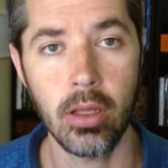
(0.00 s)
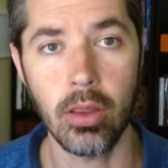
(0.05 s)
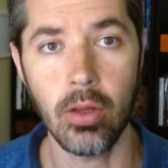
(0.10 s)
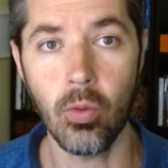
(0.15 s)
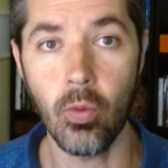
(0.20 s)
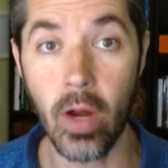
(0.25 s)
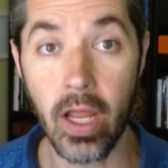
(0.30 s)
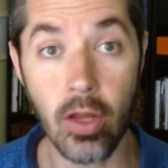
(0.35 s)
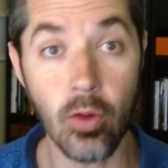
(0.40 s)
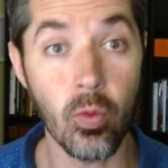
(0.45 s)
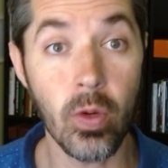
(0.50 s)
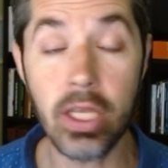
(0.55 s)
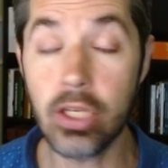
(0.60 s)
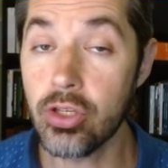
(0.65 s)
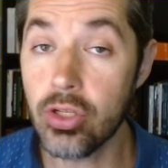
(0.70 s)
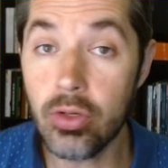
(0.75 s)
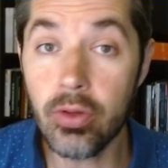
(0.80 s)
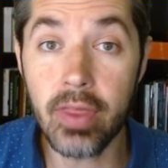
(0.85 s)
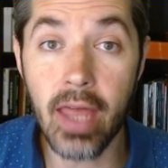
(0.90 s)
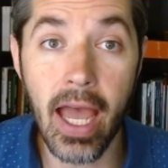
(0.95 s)
The way we
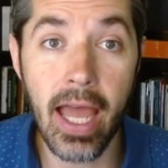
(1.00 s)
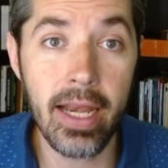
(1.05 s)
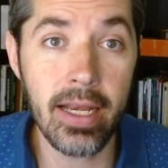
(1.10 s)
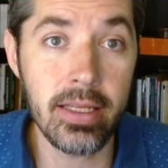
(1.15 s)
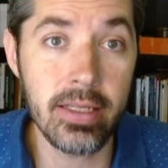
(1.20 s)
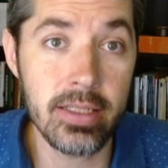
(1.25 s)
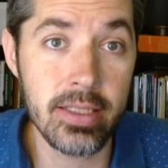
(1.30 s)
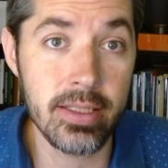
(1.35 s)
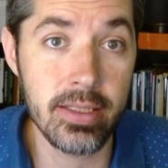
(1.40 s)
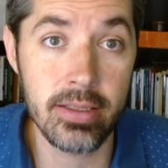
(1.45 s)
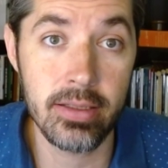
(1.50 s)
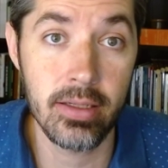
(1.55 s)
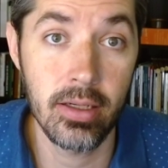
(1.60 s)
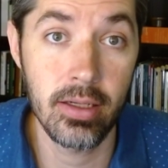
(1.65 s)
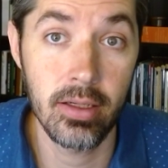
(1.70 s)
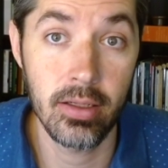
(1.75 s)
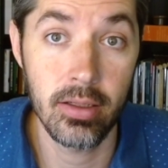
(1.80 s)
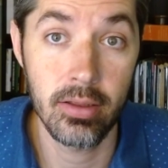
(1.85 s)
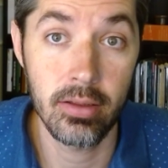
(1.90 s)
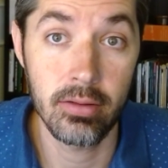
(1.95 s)
do that is
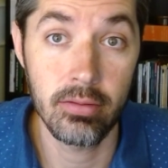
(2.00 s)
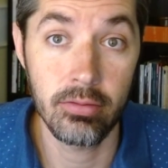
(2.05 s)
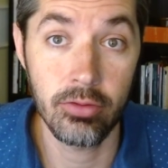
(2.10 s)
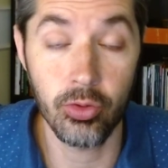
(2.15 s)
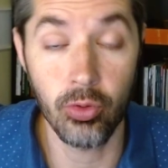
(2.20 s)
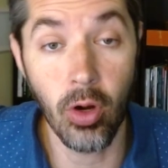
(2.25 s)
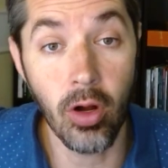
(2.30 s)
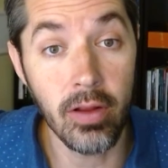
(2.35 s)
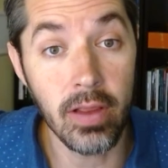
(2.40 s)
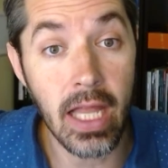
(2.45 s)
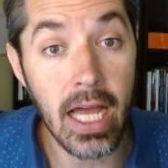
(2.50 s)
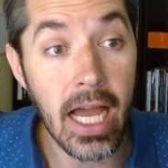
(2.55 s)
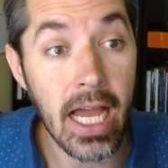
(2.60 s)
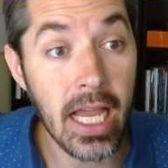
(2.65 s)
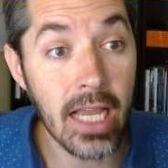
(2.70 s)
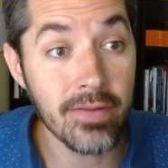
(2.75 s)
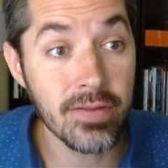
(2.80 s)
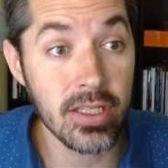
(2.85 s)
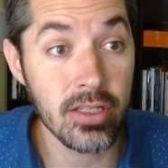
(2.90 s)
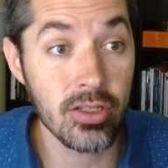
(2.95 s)
through our lives,